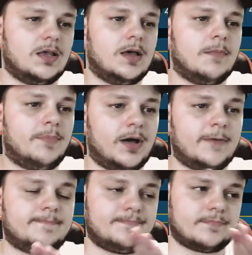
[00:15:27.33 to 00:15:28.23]

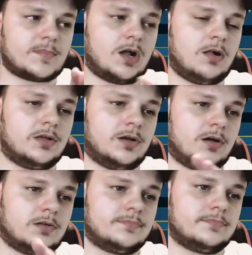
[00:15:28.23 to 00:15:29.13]
But all in
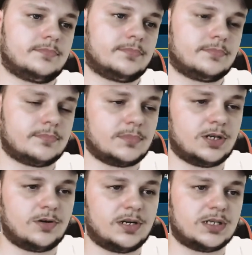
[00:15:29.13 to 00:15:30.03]
all,
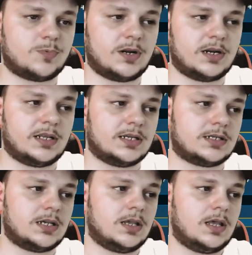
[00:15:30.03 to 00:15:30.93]
it is what it
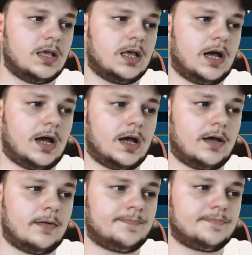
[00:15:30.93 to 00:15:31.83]
is.
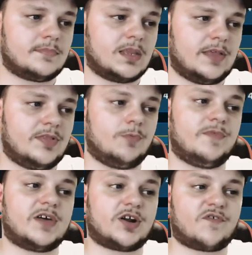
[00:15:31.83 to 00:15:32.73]
Then we've
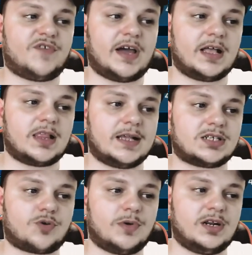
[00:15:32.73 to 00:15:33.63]
got our fight in classic
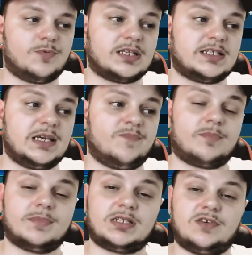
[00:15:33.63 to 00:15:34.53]
arena with a team from
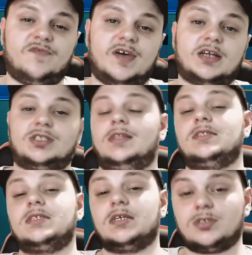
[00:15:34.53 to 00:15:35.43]
a single faction.
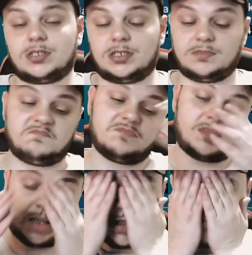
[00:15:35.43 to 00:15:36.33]
That's interesting.
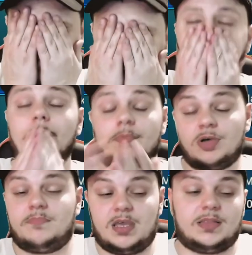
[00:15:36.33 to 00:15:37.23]
I'm gonna
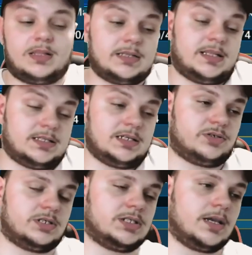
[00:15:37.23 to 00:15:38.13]
admit, like, that's interesting.